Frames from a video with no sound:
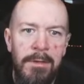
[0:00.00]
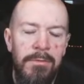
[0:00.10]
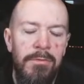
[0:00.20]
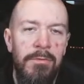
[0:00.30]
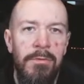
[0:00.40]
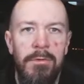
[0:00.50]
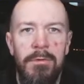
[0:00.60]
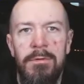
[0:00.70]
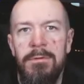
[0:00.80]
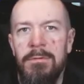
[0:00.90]

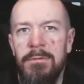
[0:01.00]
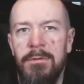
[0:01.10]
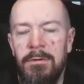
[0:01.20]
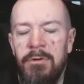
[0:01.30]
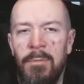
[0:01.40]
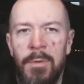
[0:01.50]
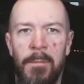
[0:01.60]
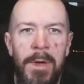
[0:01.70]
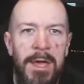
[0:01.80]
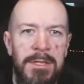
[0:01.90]
to crop
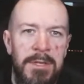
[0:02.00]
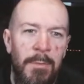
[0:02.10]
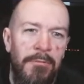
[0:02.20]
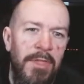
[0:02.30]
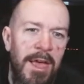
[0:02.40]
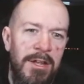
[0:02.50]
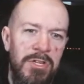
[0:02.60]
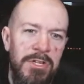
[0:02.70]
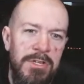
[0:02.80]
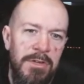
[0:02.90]
away some of the
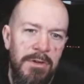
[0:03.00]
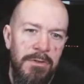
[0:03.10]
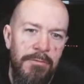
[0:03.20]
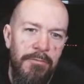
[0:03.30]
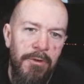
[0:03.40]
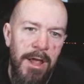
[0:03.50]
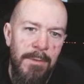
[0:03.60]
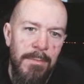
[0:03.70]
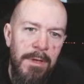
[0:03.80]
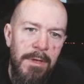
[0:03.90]
edges on your
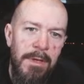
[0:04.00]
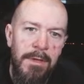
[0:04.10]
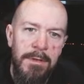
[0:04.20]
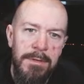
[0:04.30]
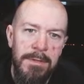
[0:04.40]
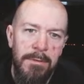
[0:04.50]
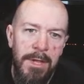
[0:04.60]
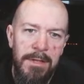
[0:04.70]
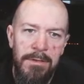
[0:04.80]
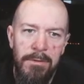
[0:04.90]
frame, so
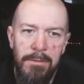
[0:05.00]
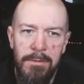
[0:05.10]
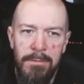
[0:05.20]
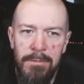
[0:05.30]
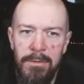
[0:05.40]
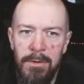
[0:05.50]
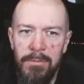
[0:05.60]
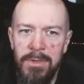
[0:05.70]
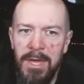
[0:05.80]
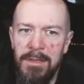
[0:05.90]
that you
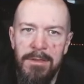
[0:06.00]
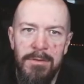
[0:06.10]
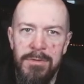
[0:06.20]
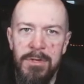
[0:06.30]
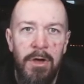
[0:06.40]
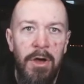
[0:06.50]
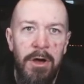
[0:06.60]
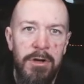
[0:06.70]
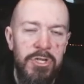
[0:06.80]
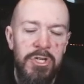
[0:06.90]
don't get those
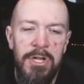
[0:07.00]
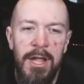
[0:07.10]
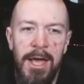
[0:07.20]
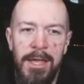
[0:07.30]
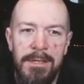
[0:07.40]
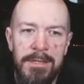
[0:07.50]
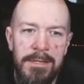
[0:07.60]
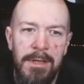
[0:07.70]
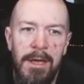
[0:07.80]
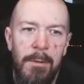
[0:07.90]
harsh
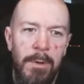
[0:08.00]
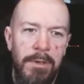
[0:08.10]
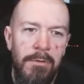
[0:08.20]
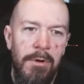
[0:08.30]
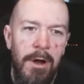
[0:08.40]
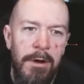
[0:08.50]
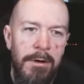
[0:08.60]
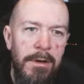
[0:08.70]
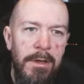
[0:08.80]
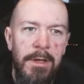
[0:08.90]
lines when you
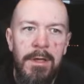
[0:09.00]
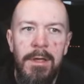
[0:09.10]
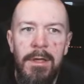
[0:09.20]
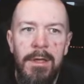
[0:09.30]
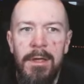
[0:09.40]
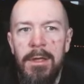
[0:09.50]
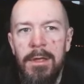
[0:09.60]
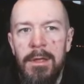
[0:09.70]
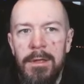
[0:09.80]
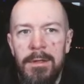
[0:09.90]
are
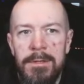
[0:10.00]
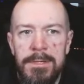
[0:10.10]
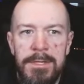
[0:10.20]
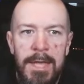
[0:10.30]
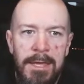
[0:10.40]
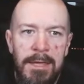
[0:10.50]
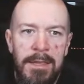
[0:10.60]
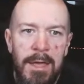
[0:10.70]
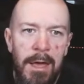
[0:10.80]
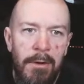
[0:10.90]
stacking
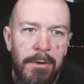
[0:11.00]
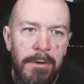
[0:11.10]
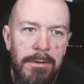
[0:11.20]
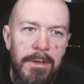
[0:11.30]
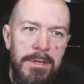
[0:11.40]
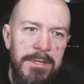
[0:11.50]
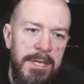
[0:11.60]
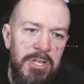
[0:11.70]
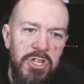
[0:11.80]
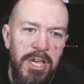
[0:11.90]
or
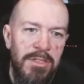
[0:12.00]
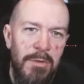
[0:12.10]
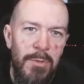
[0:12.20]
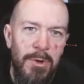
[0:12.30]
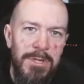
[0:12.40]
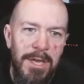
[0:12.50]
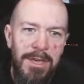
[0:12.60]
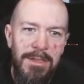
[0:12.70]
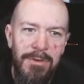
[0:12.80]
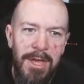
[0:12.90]
stitching the mosaic
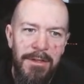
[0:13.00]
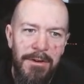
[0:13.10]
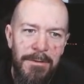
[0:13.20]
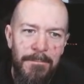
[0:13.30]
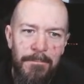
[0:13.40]
together.